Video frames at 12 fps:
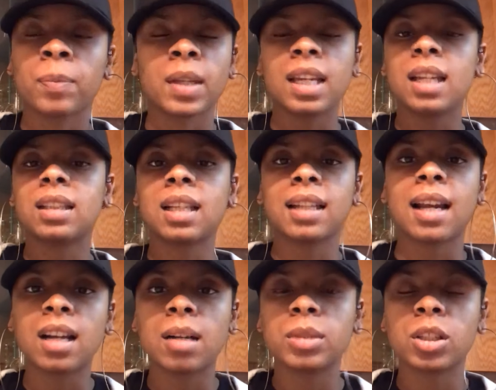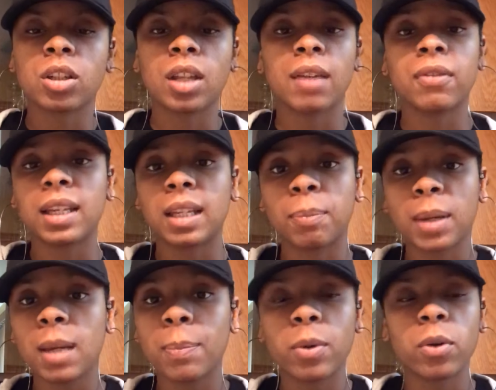Anything that comes in your life, any
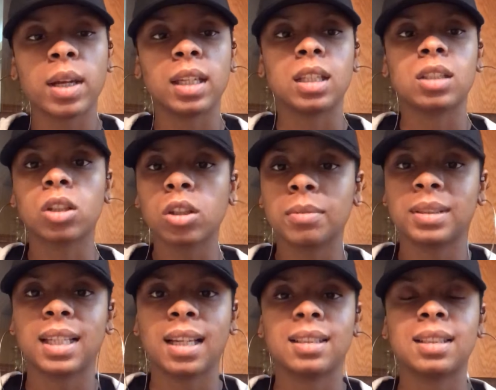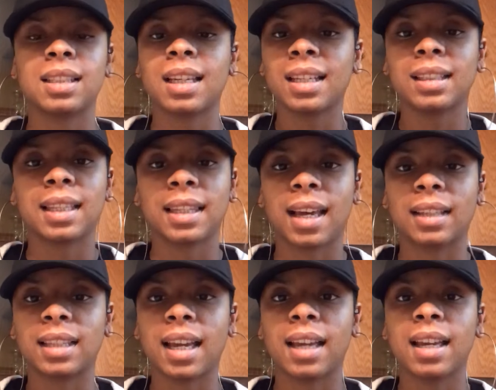people, any circumstances, anything like
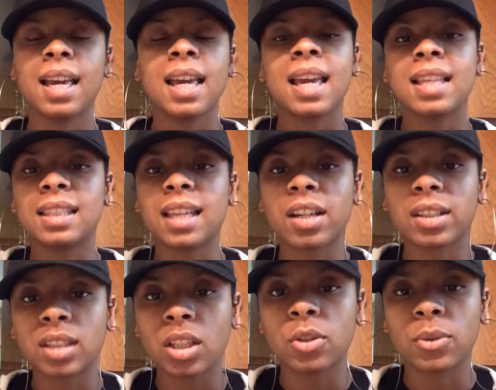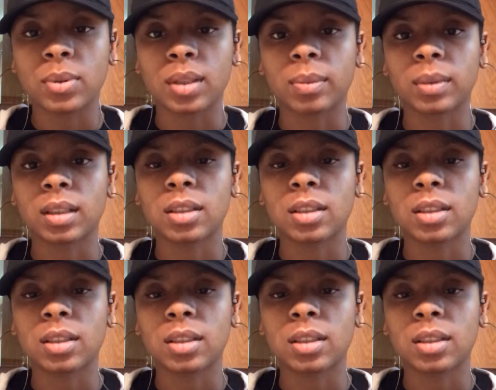that, it's there to teach you something.